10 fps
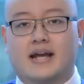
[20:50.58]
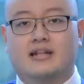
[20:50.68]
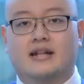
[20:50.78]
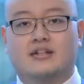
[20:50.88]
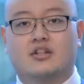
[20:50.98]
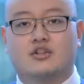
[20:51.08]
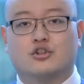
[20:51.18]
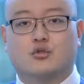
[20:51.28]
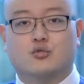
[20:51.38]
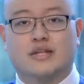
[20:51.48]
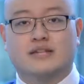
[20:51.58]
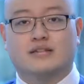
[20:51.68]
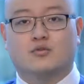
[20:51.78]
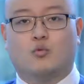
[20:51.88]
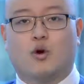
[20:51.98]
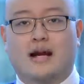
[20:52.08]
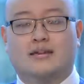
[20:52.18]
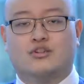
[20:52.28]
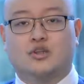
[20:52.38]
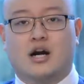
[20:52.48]
and then additional reasons why
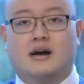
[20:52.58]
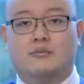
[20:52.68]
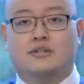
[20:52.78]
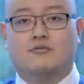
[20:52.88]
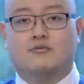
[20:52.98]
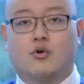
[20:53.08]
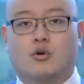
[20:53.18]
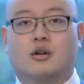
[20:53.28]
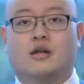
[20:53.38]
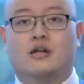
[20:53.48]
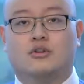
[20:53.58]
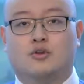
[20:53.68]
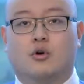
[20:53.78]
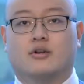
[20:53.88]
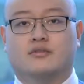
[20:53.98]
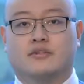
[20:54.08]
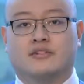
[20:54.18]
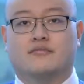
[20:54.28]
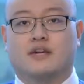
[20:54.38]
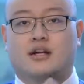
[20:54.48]
they should opt in for your
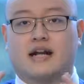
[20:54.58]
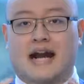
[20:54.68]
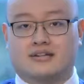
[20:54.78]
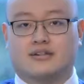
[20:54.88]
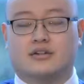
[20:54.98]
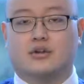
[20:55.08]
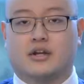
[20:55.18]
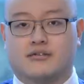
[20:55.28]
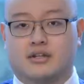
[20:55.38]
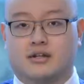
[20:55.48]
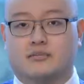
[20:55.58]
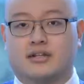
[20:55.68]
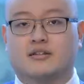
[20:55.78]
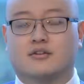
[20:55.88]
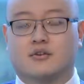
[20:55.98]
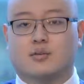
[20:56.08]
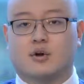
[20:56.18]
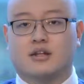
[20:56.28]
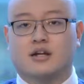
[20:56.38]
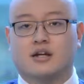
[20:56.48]
specific asset that you're giving them. That's the third
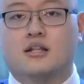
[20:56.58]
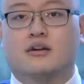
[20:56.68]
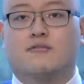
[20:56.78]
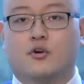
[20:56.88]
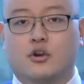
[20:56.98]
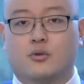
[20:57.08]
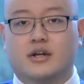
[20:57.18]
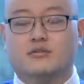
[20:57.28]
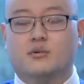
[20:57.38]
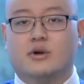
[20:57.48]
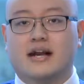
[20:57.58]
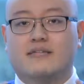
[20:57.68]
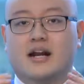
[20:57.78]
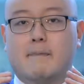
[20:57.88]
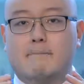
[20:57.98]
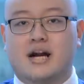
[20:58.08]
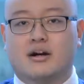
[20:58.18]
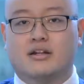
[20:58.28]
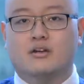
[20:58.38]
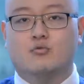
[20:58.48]
one. The fourth one is, we want to have a
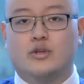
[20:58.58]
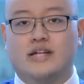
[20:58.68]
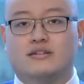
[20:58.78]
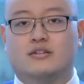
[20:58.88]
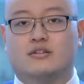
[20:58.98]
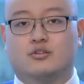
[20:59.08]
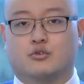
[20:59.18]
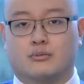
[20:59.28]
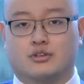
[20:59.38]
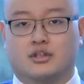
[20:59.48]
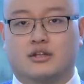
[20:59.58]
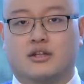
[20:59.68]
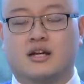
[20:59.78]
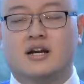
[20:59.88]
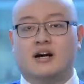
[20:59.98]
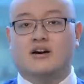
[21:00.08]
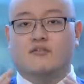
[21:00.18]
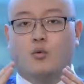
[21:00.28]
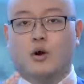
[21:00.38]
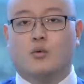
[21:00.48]
compelling reason description
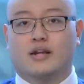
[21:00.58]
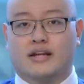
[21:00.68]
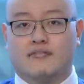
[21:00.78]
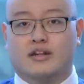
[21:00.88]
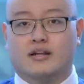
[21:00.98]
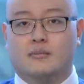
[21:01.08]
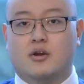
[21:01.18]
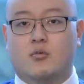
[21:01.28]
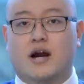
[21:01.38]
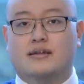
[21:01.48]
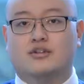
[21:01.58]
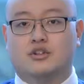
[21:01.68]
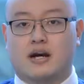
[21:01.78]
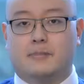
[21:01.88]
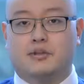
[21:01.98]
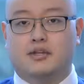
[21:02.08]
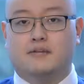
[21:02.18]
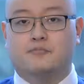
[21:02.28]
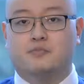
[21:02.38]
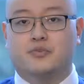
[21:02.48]
of what we're giving them and why they should opt in.
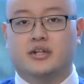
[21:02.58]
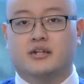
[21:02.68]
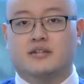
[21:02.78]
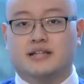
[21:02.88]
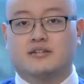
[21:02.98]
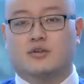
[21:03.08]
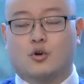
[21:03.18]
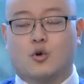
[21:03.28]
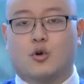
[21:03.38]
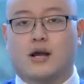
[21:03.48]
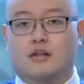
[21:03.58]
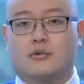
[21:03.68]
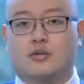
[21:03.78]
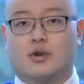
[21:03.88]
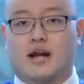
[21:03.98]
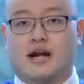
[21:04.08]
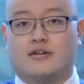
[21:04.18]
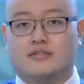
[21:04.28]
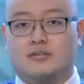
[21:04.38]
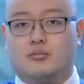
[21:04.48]
That's a core element you want to
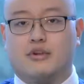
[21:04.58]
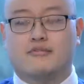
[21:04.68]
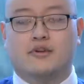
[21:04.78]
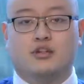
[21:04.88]
have. It's a brief